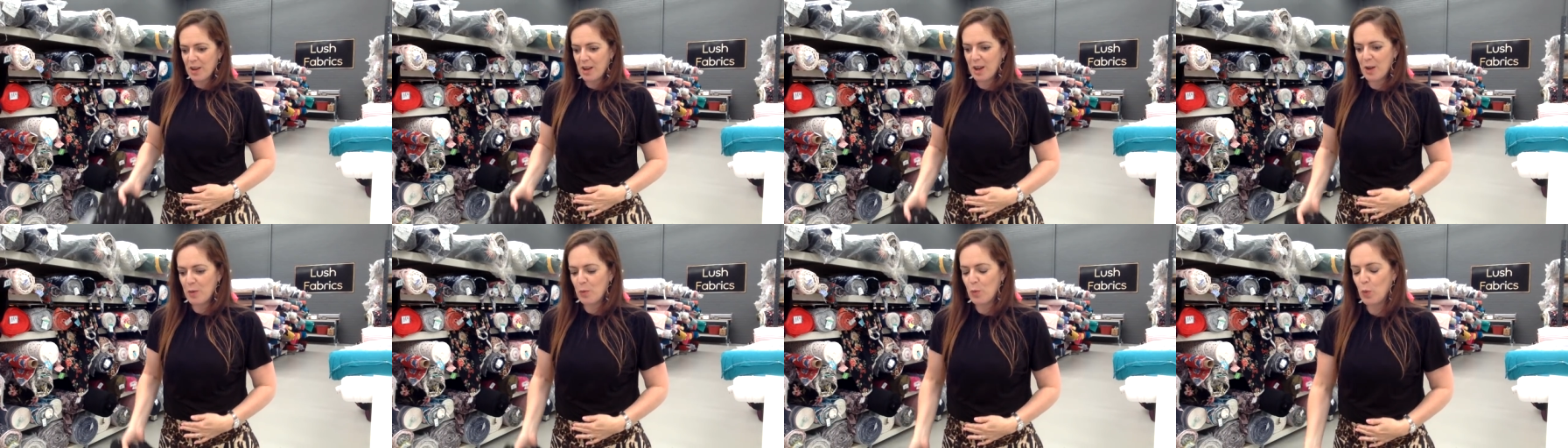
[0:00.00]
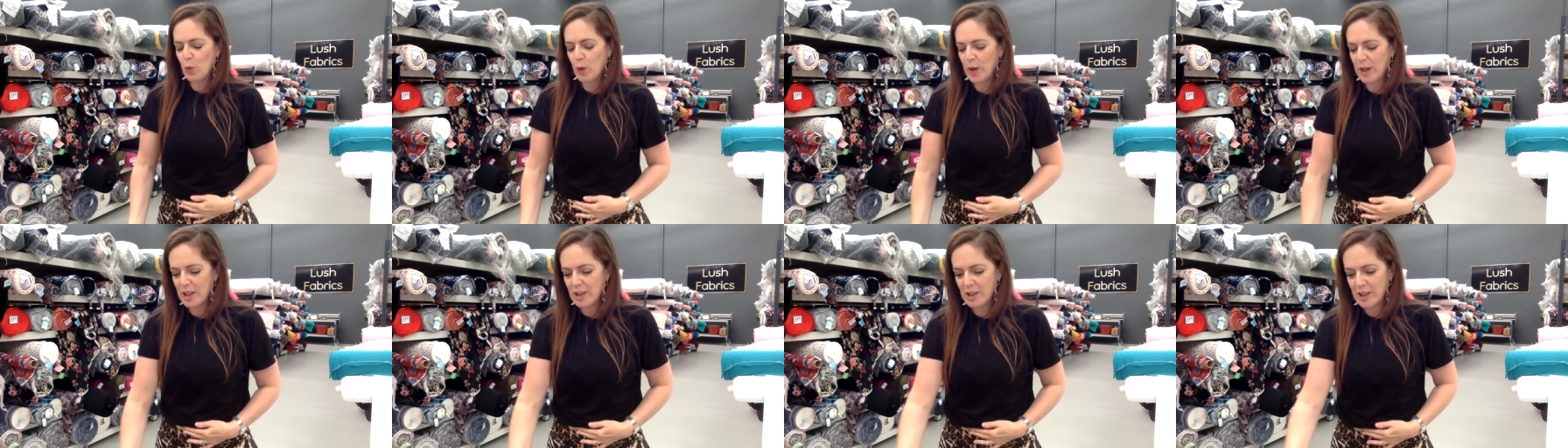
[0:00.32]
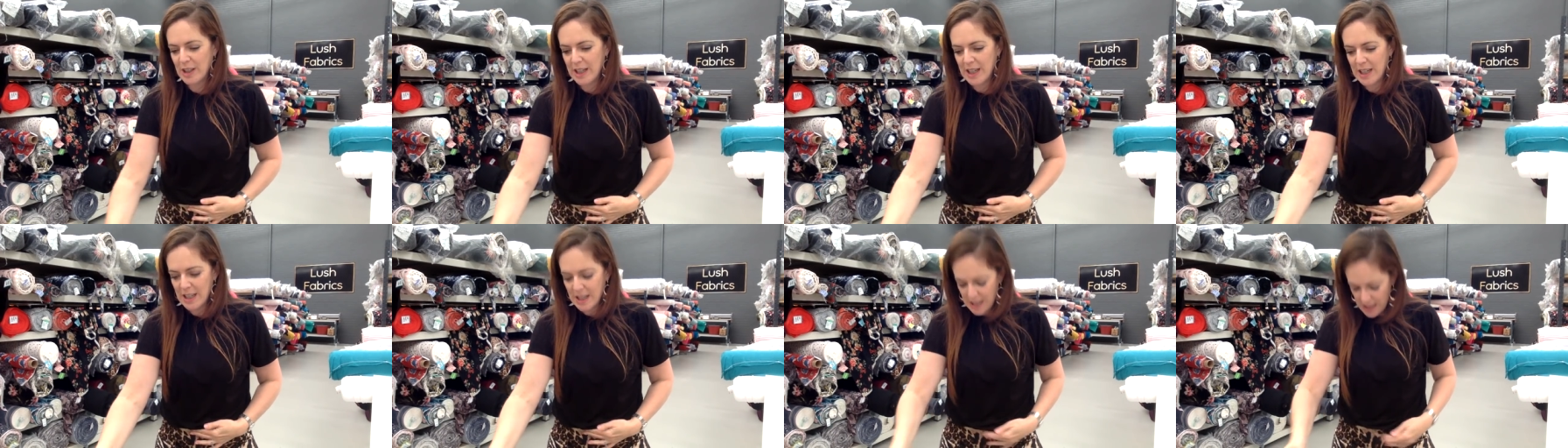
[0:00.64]
I'm
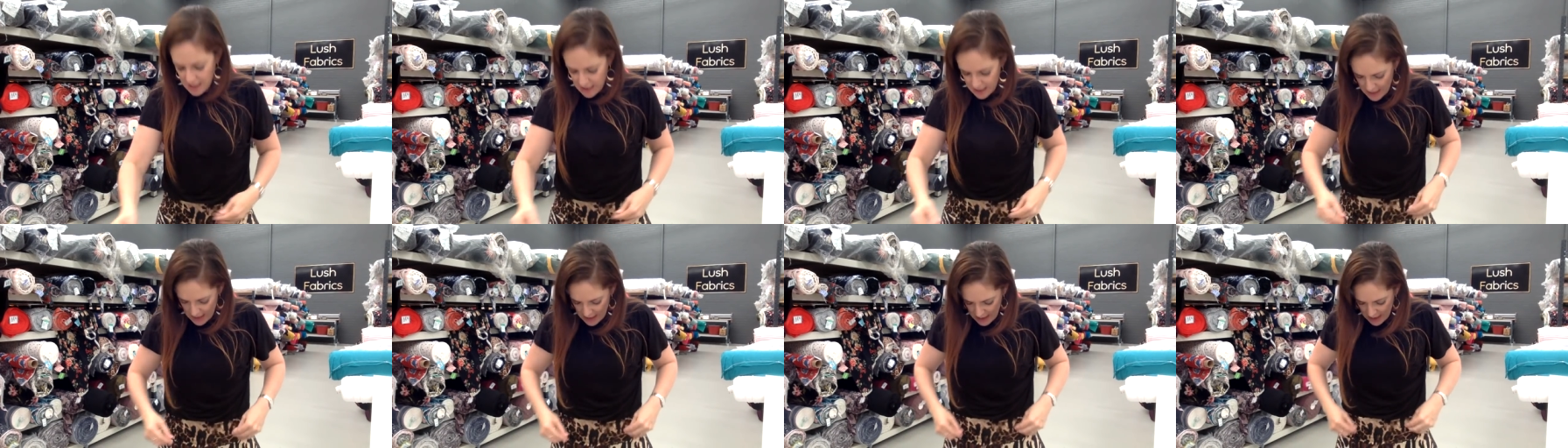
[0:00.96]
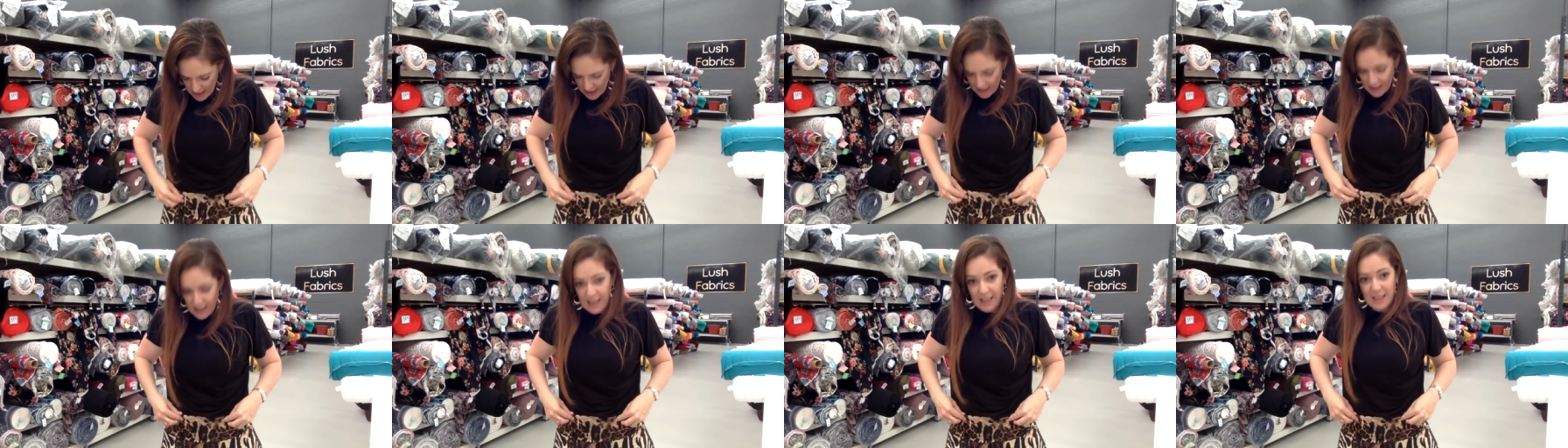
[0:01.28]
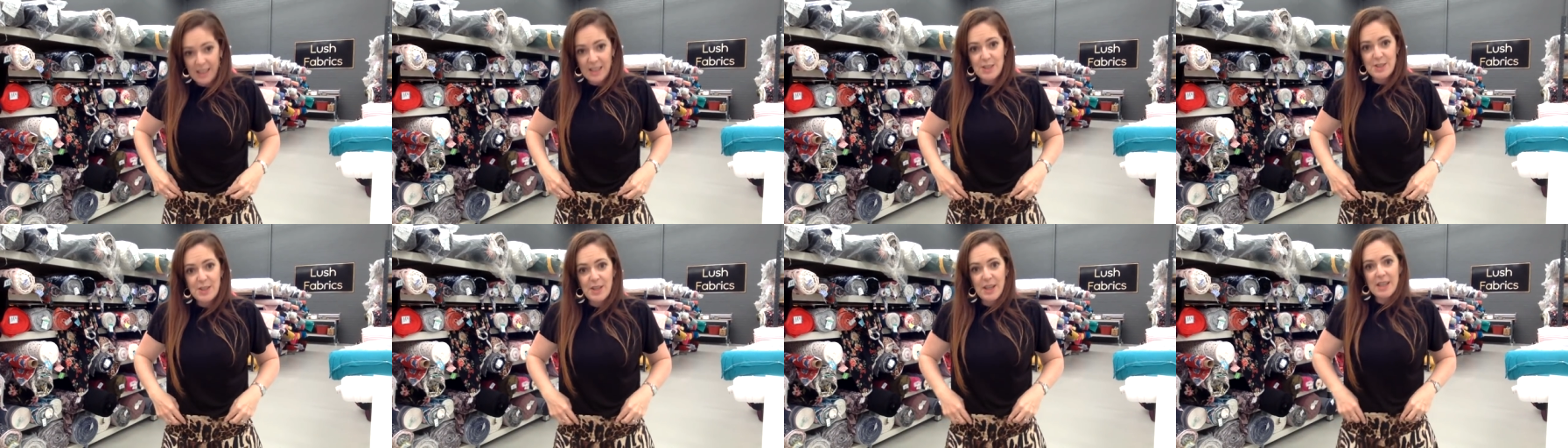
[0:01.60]
wearing. It
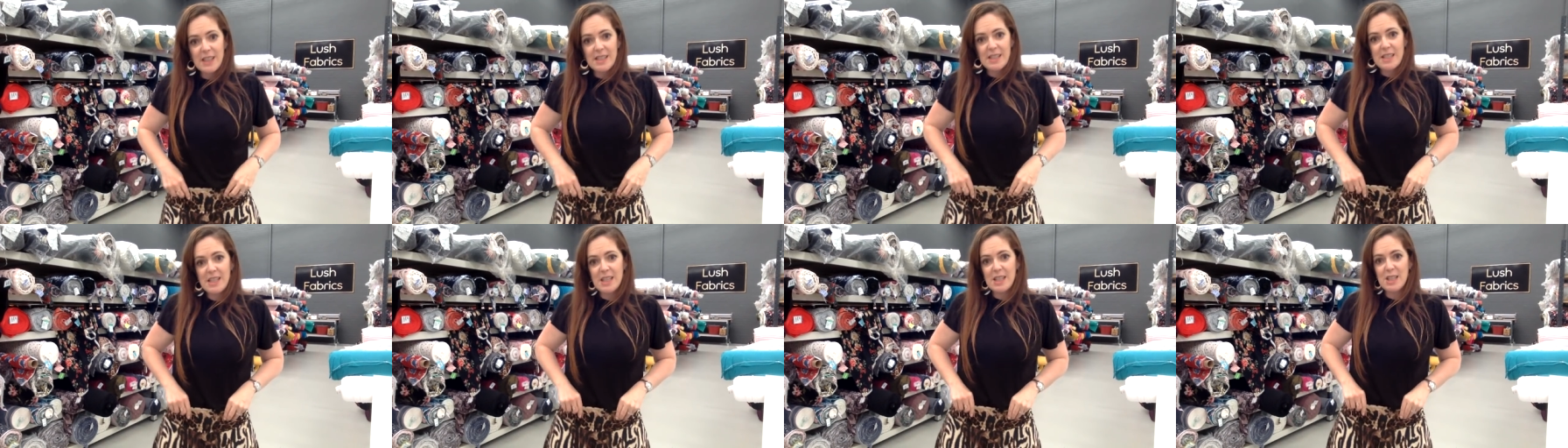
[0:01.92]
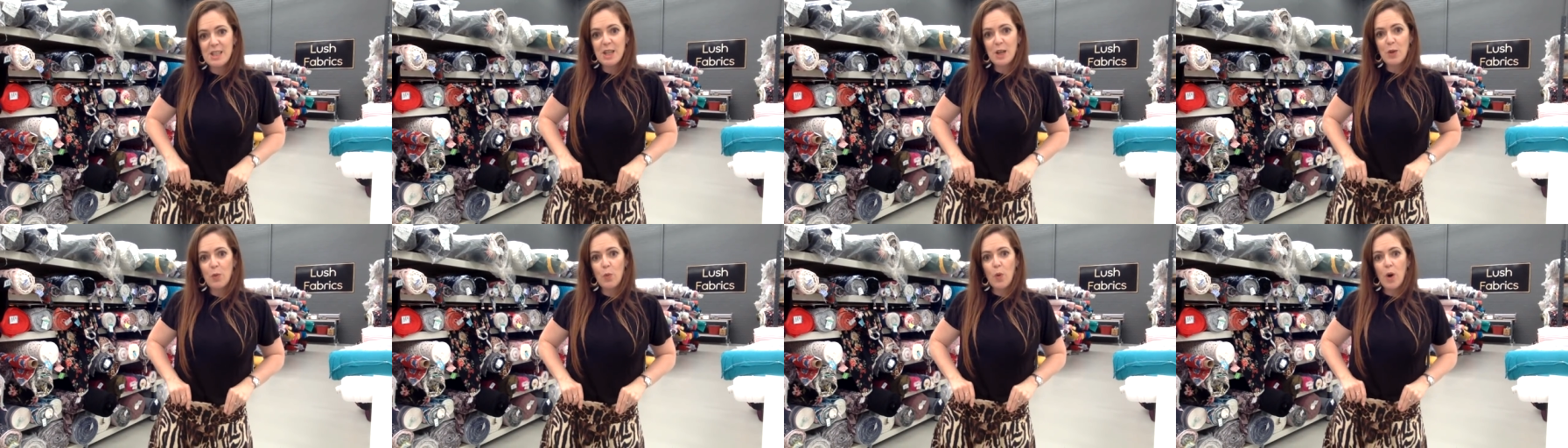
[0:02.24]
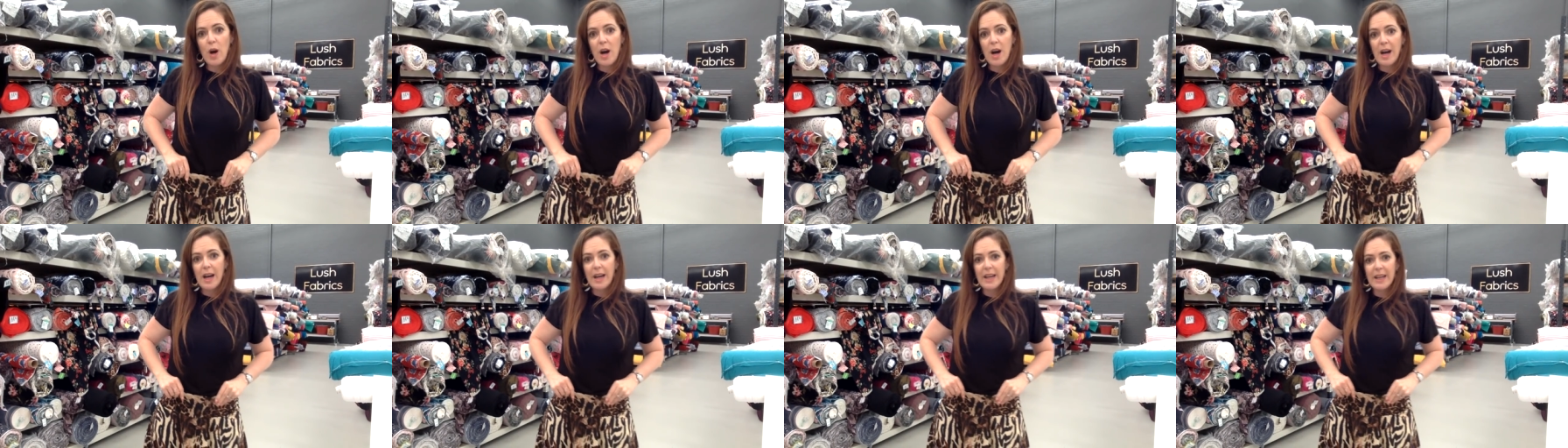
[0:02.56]
is a
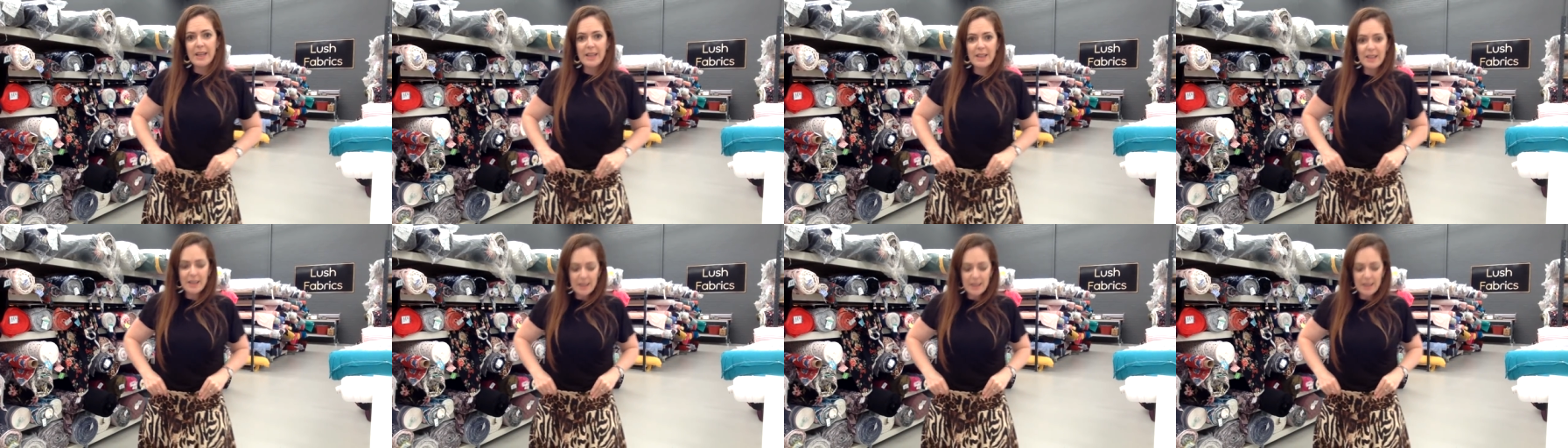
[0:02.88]
DTY